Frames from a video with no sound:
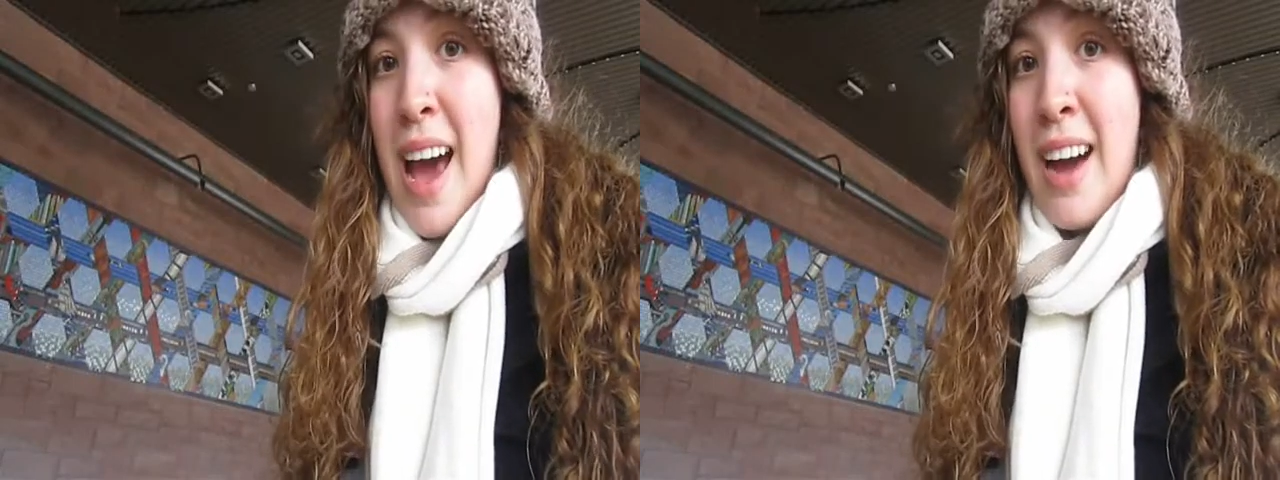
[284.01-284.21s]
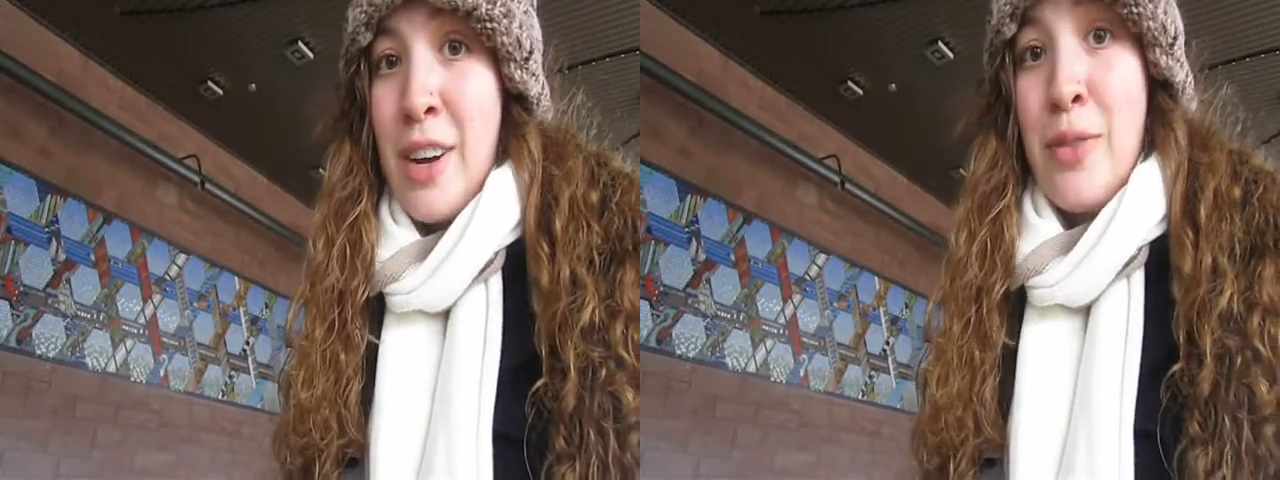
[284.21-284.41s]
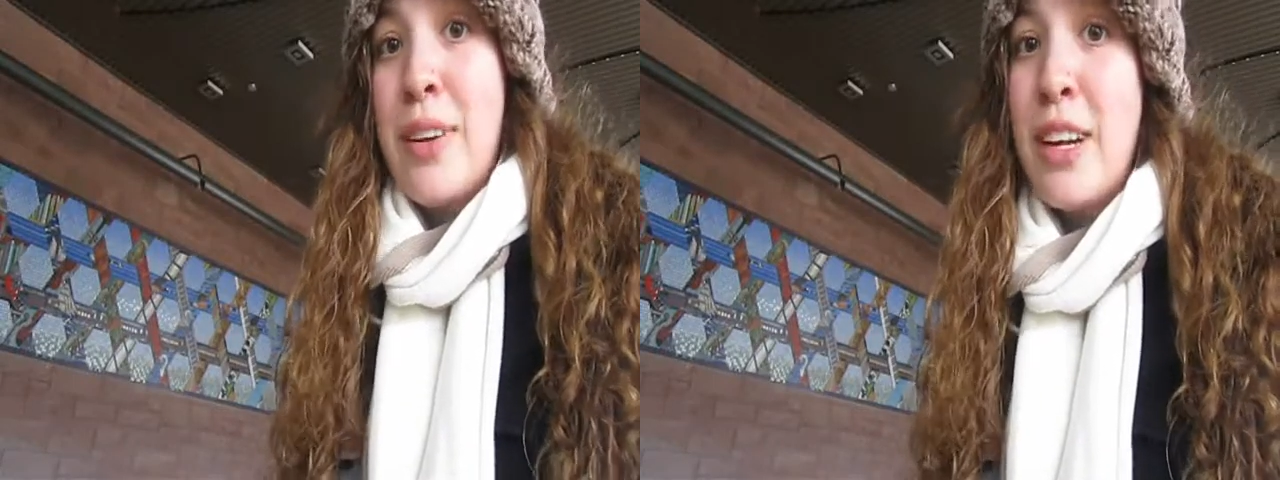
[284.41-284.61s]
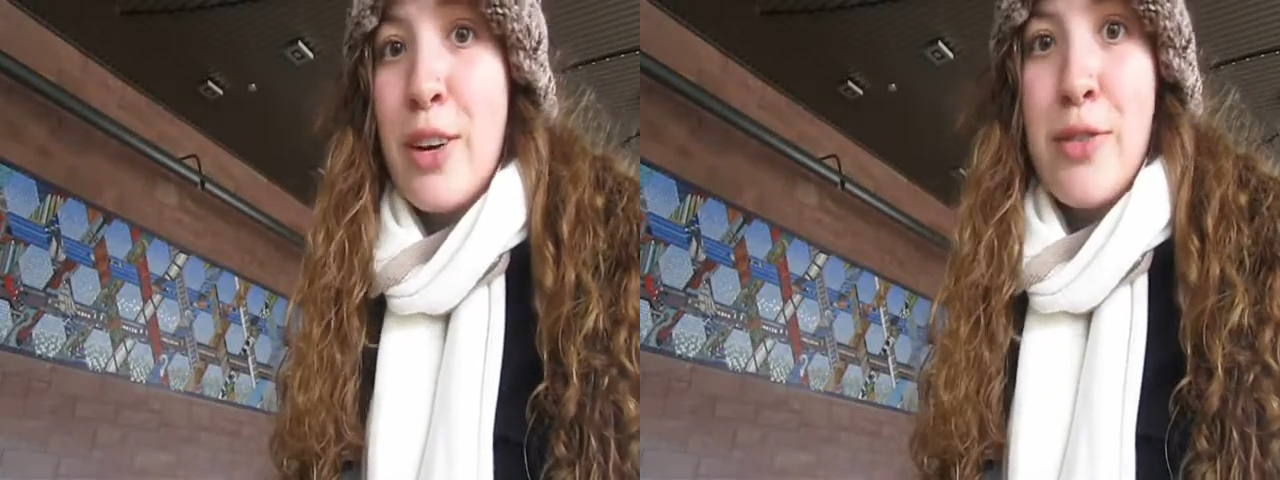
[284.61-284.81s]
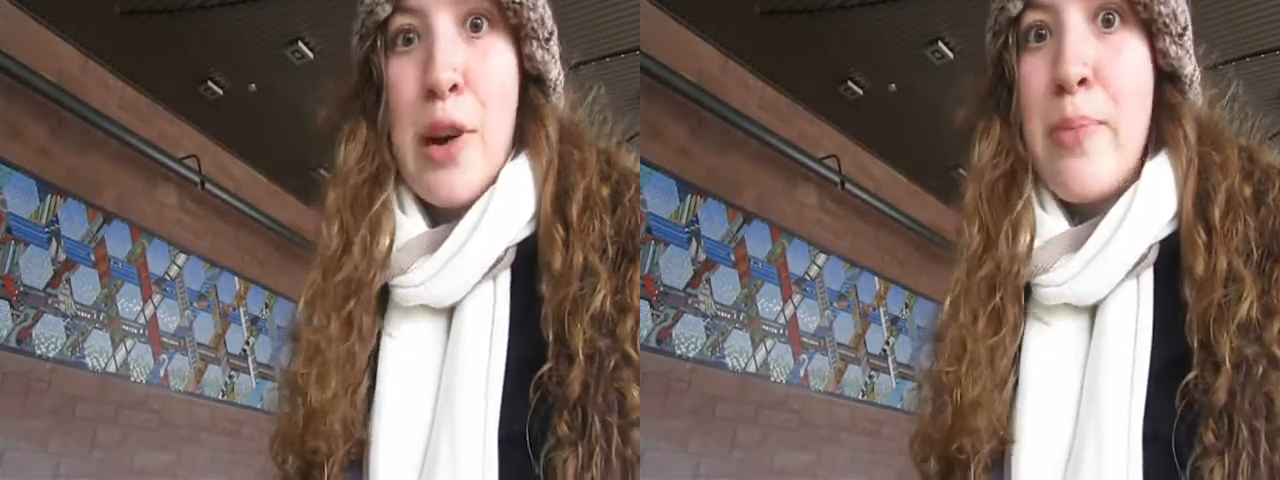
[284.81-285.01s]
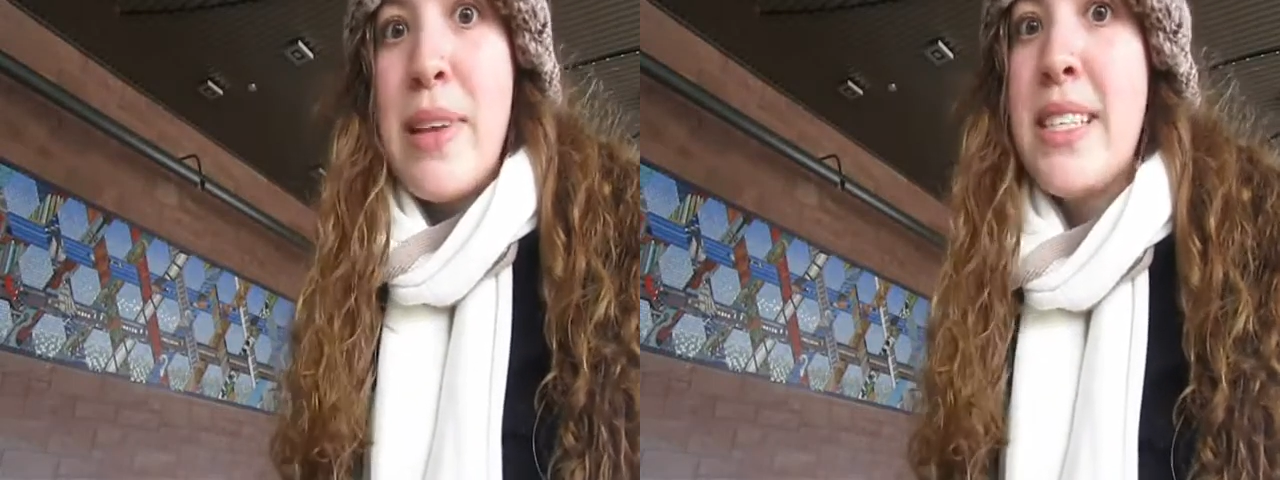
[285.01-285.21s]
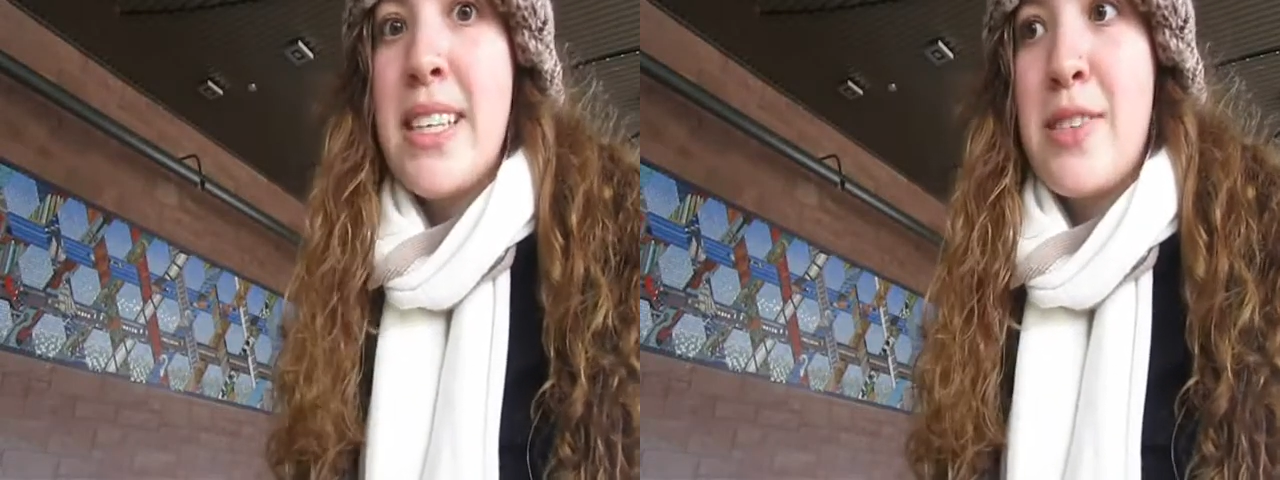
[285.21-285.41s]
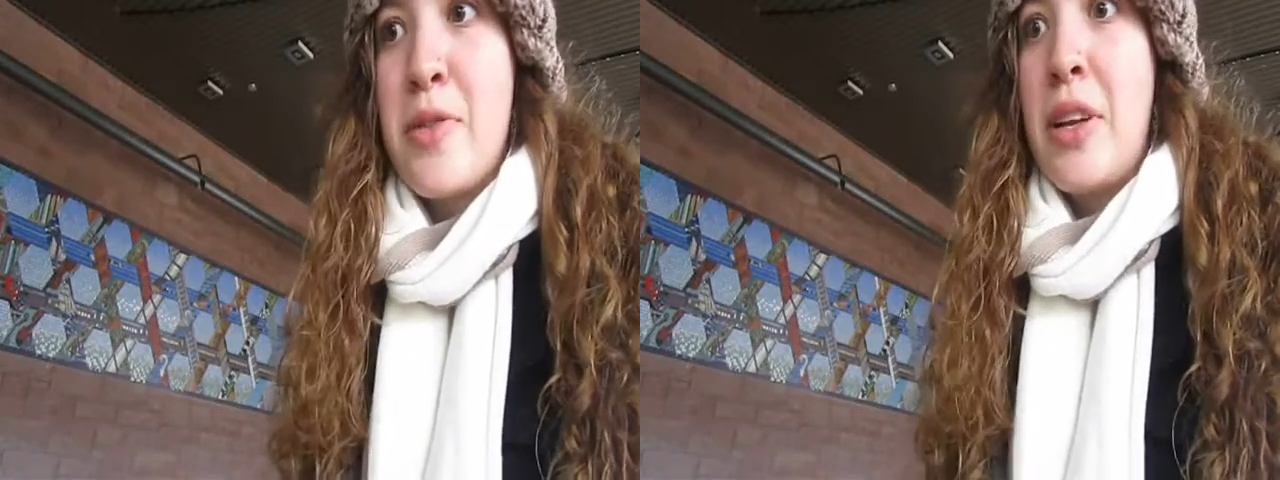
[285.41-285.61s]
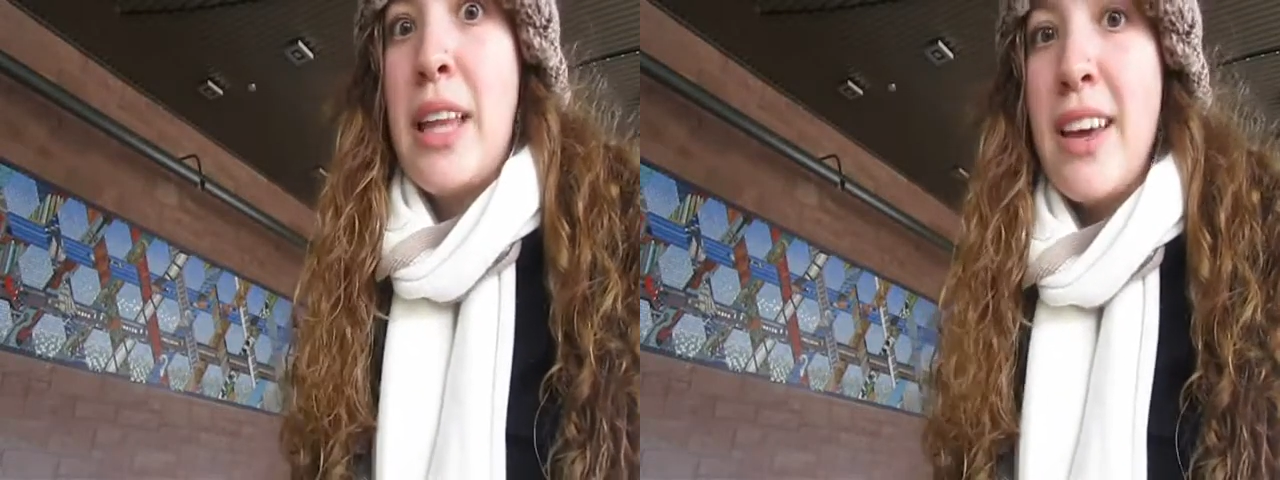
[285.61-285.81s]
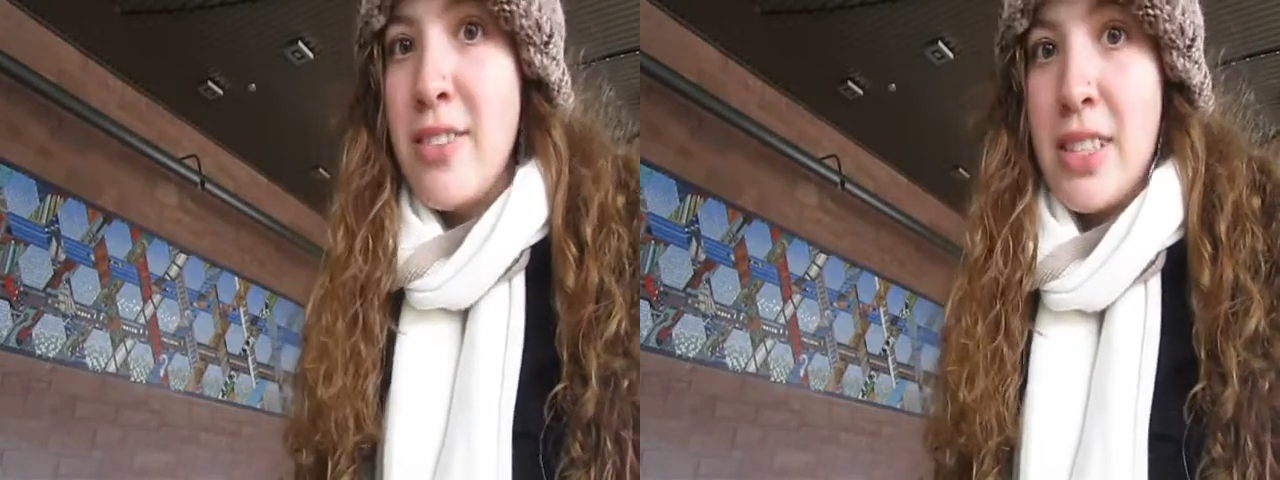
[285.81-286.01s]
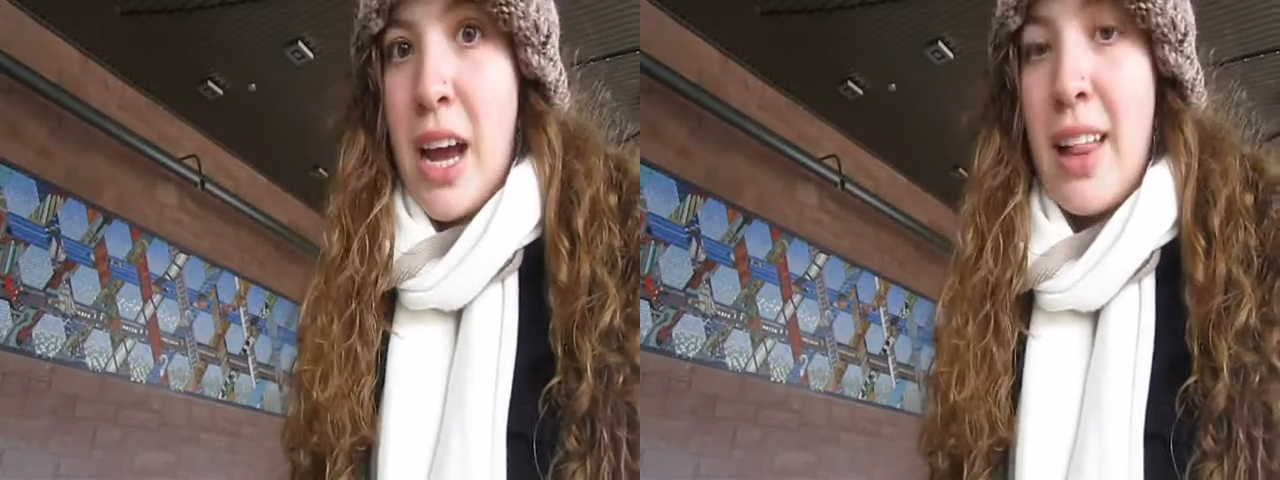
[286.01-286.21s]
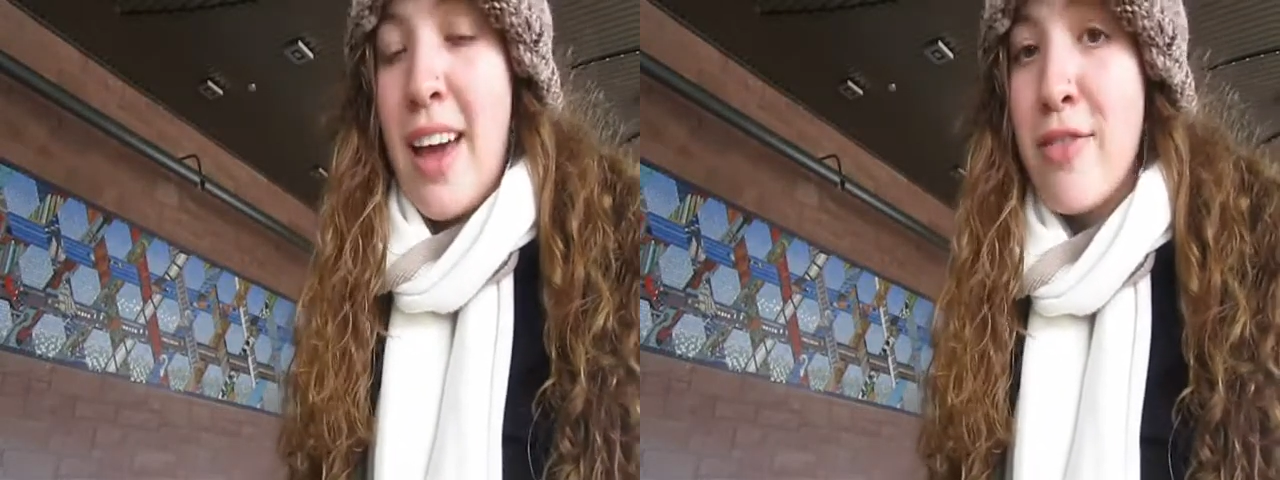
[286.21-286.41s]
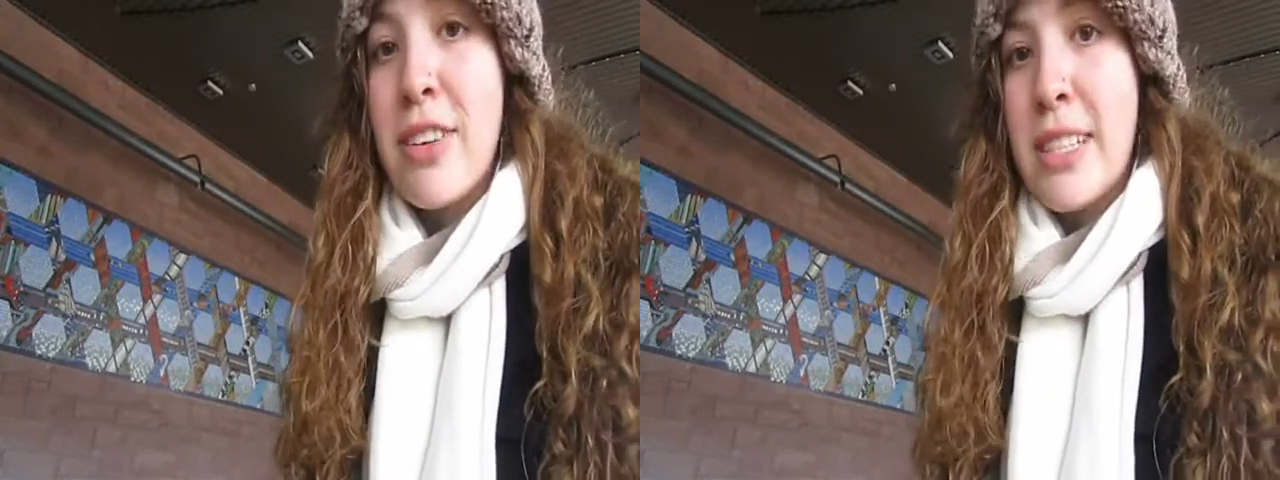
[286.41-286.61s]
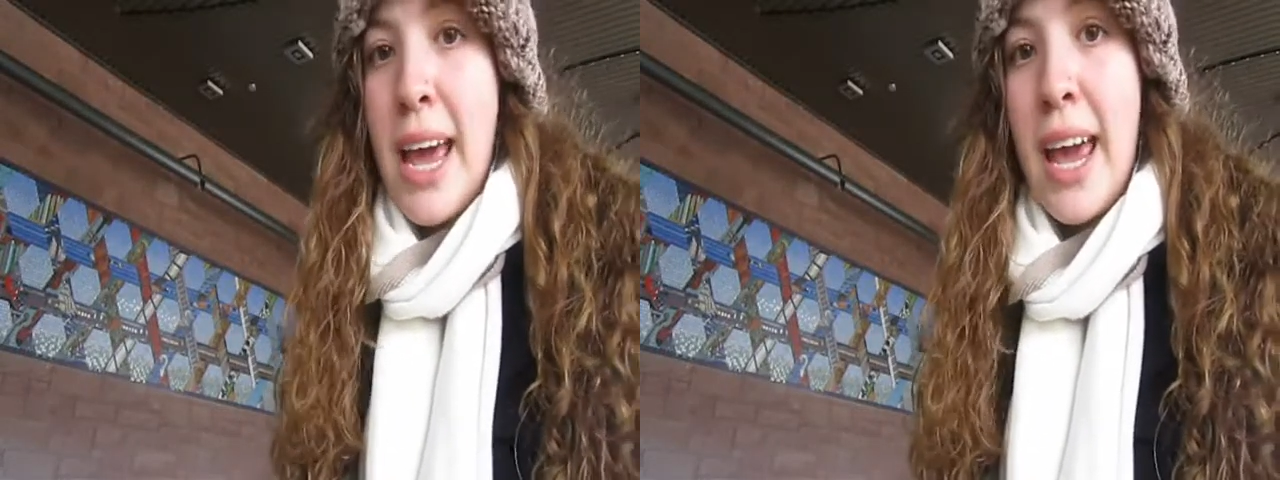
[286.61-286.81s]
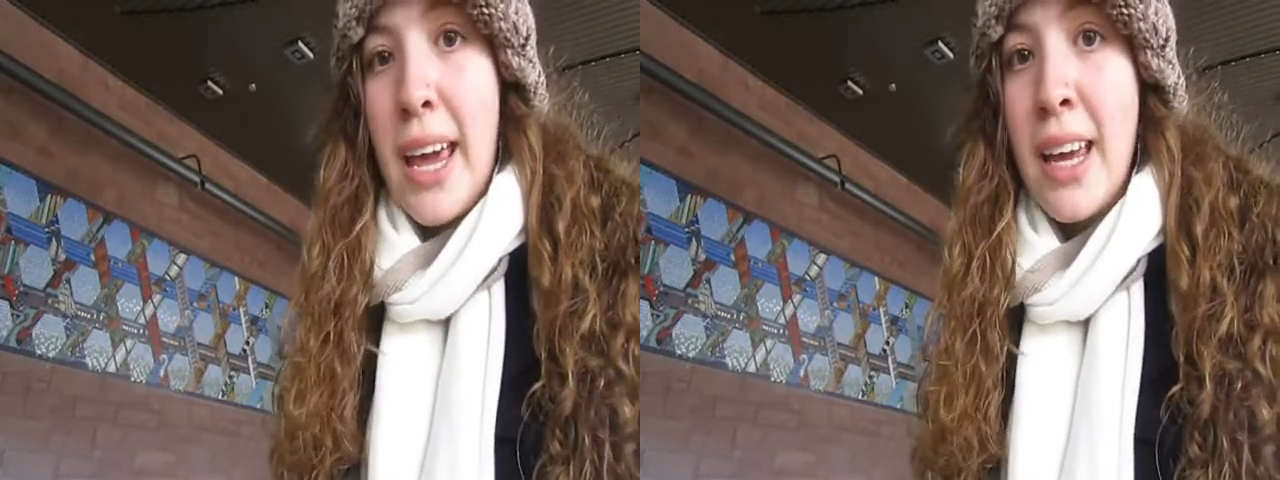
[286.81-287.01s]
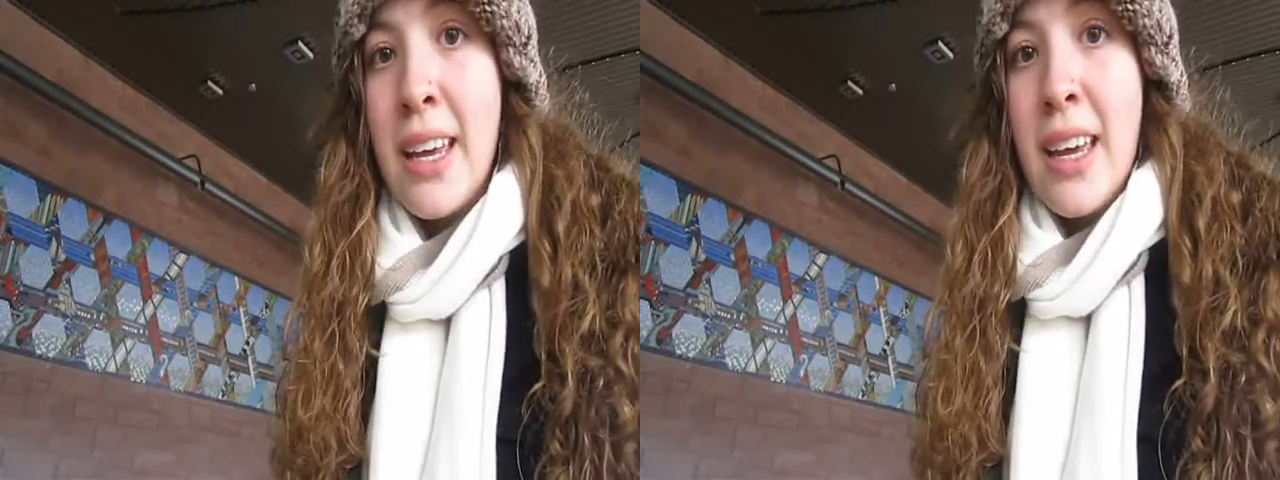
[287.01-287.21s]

a career, for a business, for a lifestyle every day